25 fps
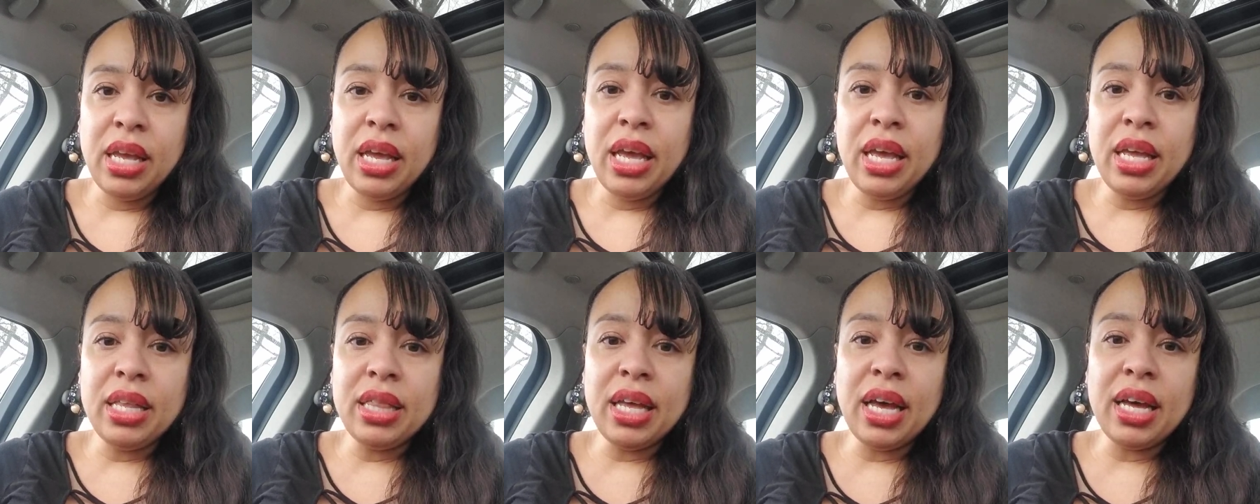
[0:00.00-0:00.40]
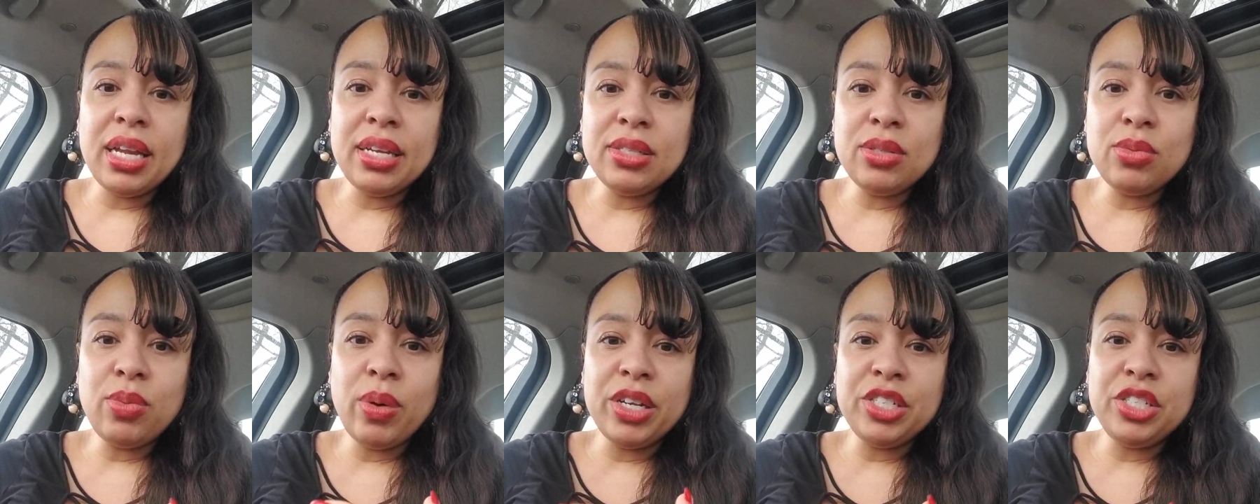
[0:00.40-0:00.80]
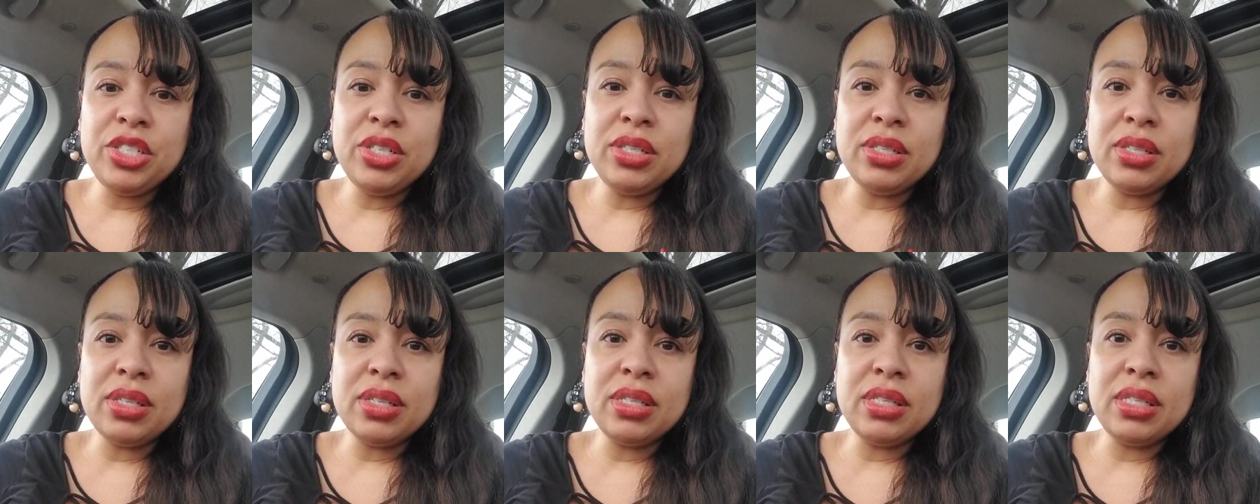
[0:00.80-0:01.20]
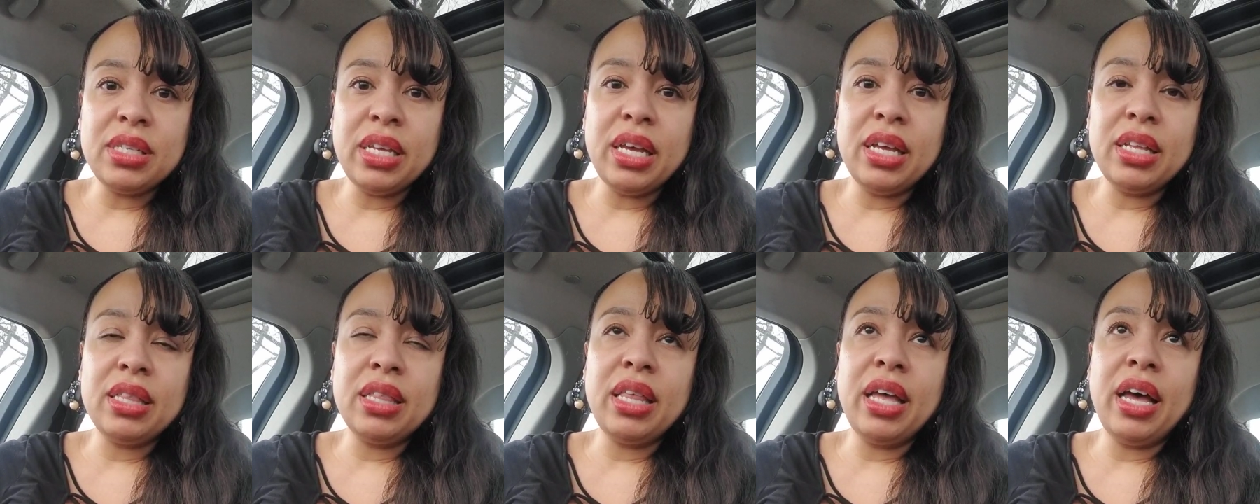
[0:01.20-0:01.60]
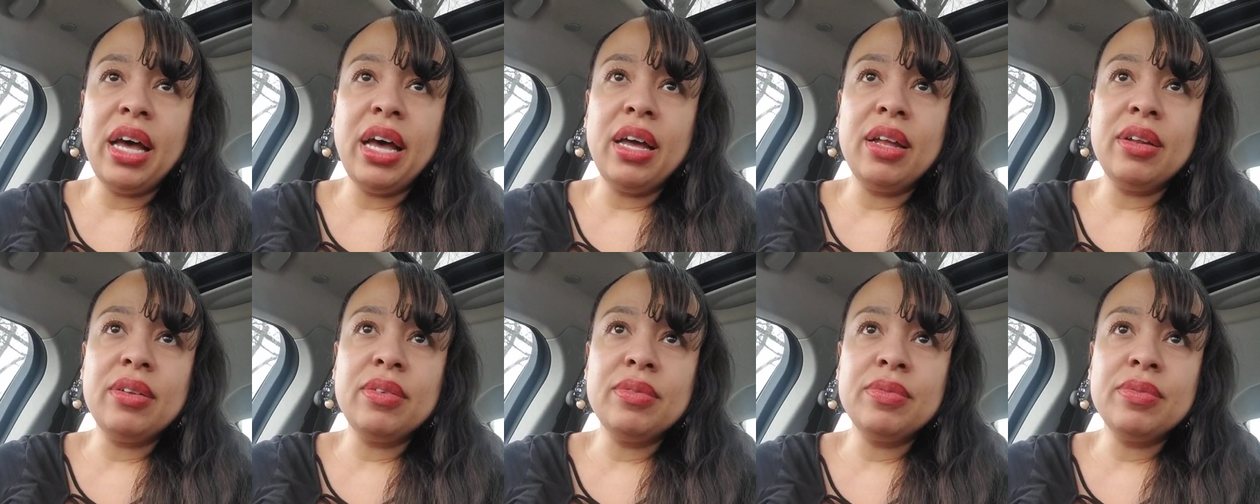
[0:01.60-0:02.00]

And that is why Jesus said that